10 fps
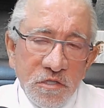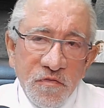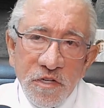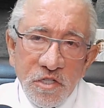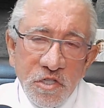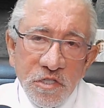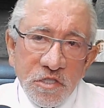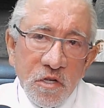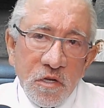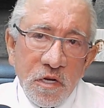finished a
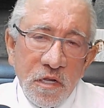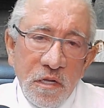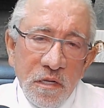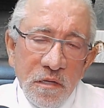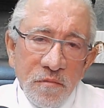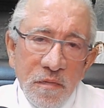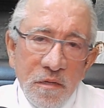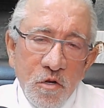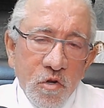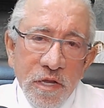study
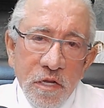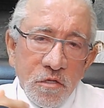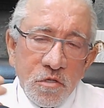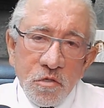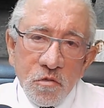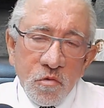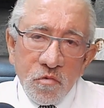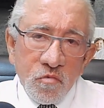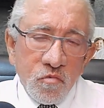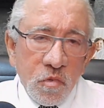looking
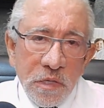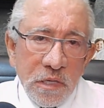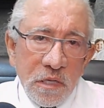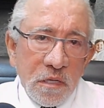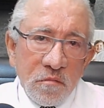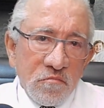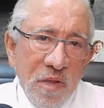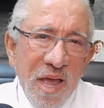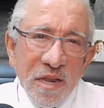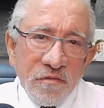into any
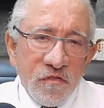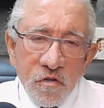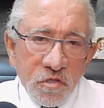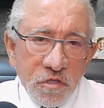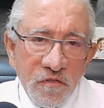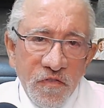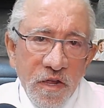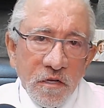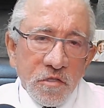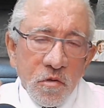adverse
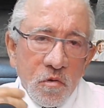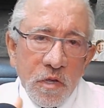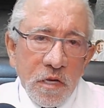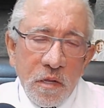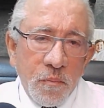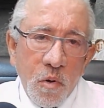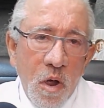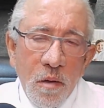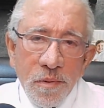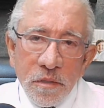effects or any
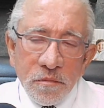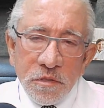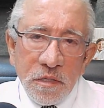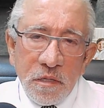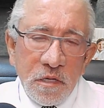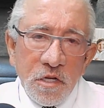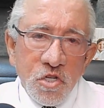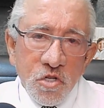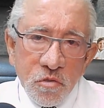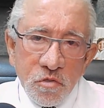problems, any
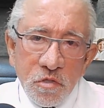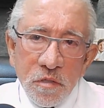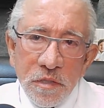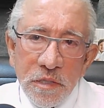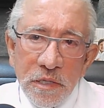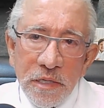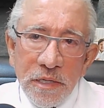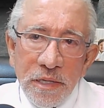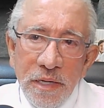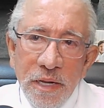issues.
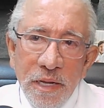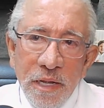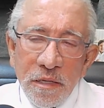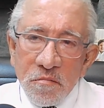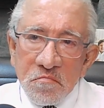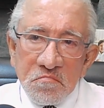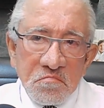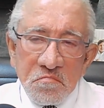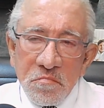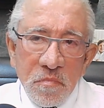And
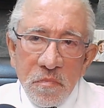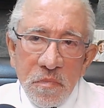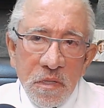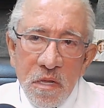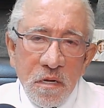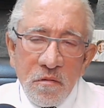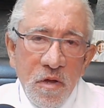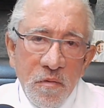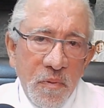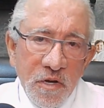none of
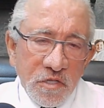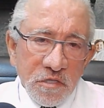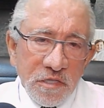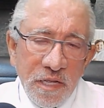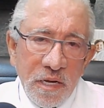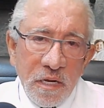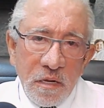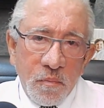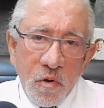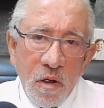our patients had any
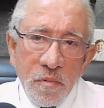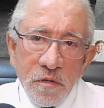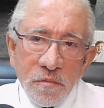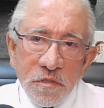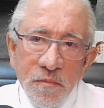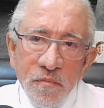problems.